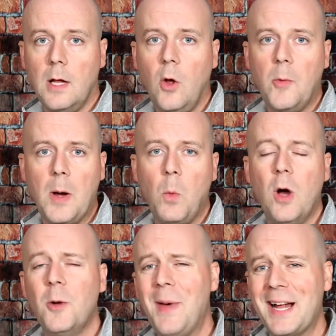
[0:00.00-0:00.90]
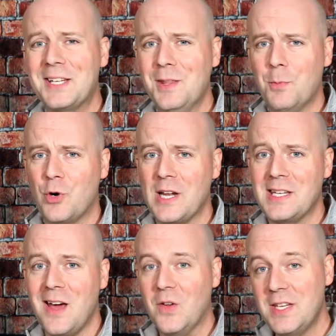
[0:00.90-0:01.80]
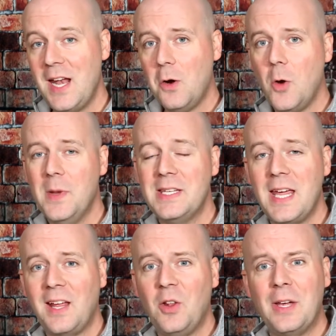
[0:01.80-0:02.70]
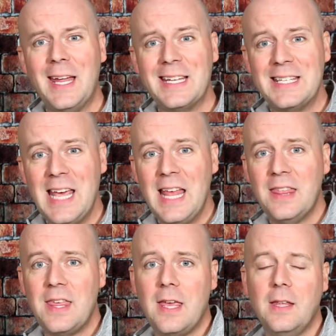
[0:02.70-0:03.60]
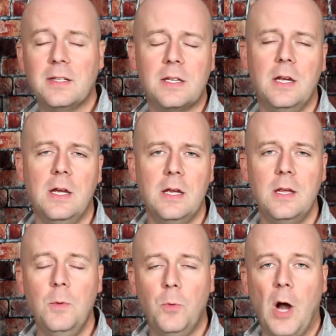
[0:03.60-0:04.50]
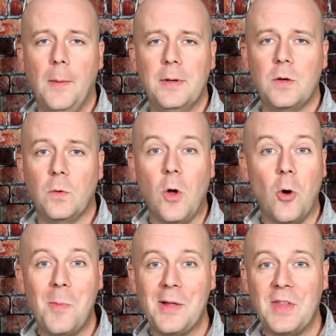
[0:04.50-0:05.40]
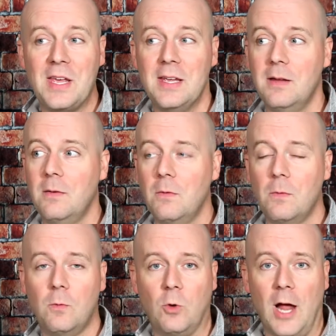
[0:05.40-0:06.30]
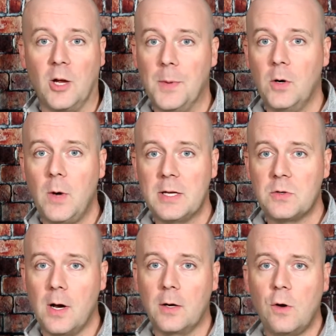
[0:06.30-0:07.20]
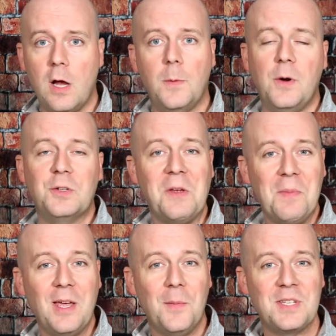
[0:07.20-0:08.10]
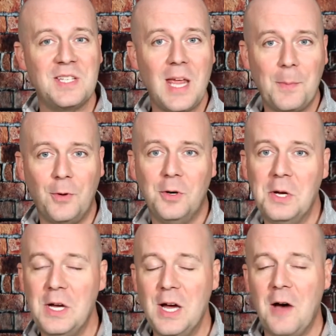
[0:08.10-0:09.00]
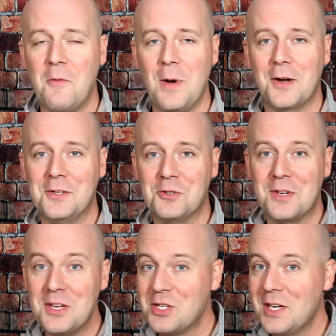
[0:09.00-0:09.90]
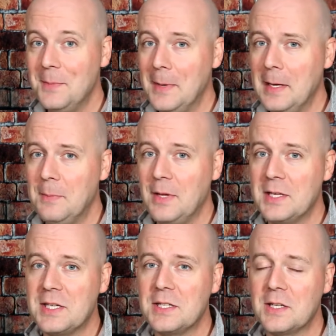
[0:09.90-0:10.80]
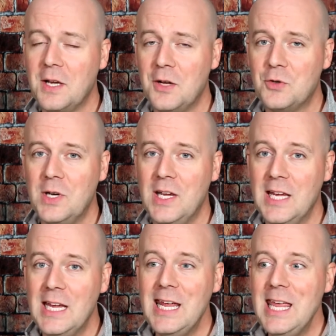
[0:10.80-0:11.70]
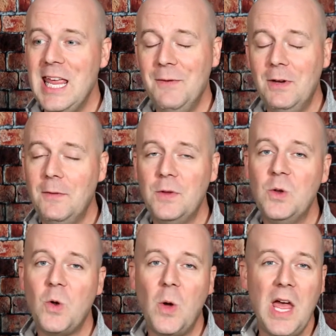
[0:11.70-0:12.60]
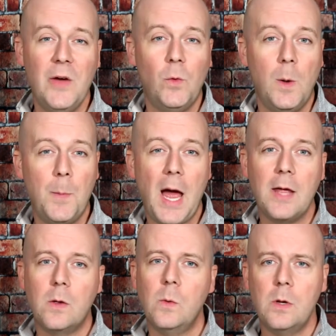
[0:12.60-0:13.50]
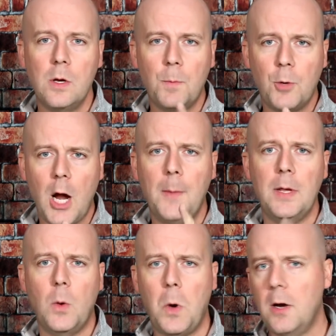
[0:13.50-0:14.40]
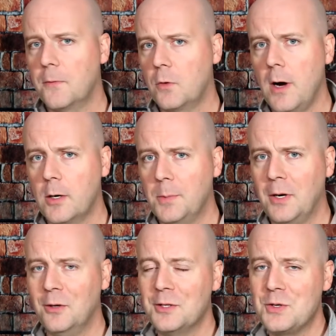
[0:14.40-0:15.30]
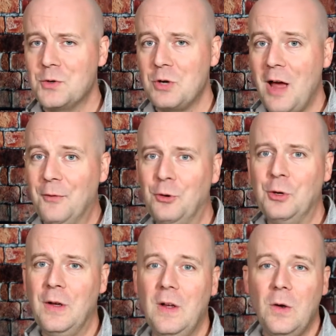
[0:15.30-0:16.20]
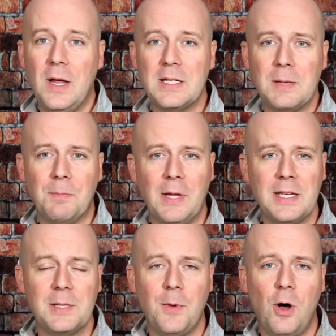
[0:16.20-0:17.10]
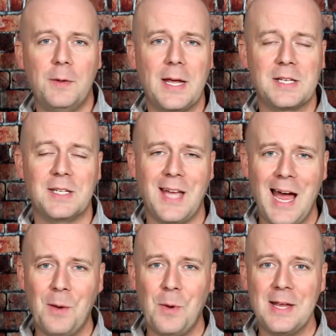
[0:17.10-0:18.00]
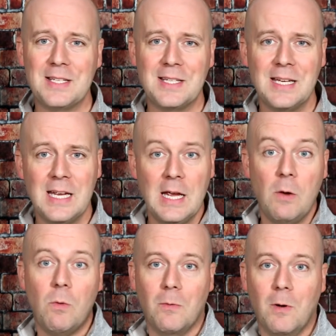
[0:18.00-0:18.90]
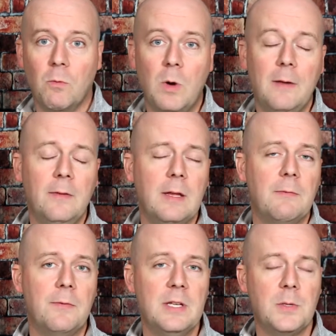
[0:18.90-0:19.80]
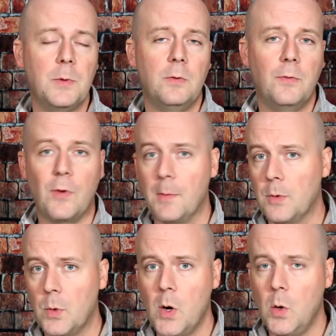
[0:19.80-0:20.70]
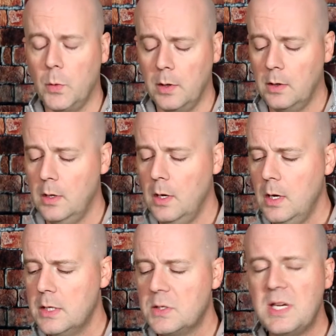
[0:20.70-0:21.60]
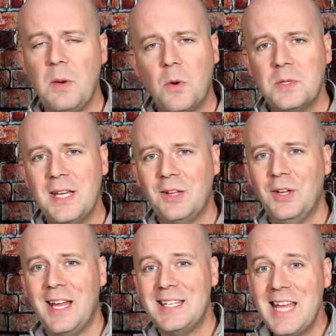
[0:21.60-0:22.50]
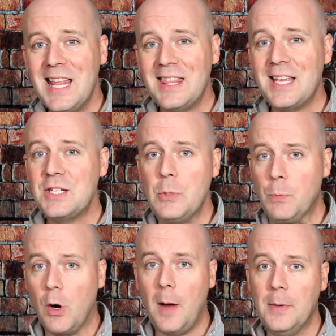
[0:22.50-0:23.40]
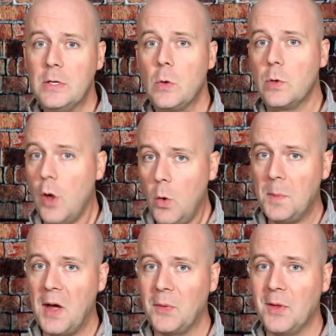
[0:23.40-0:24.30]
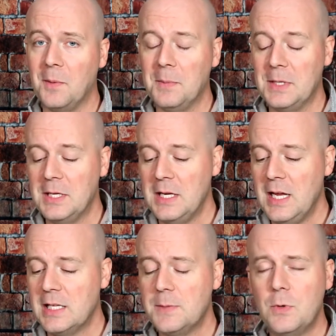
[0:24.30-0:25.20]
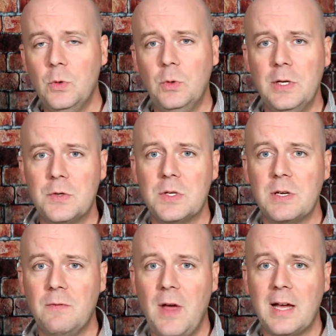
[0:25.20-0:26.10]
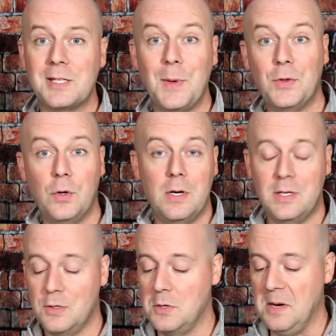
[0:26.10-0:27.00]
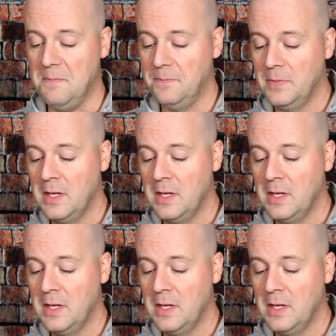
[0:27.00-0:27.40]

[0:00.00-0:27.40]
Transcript: Hello everybody, welcome back to The Breakdown. Today we're going to be taking a look at 10 things you probably don't know about the hit Cracker Barrel restaurant. Cracker Barrels have become a staple of American tradition in many places of the country. Even if you don't have one by you, you're probably aware of Cracker Barrel as you travel, as they place them all next to highways and well, readily visible from the road. So today we're going to take a look at 10 things you probably don't know about them and some cool interesting facts about their history.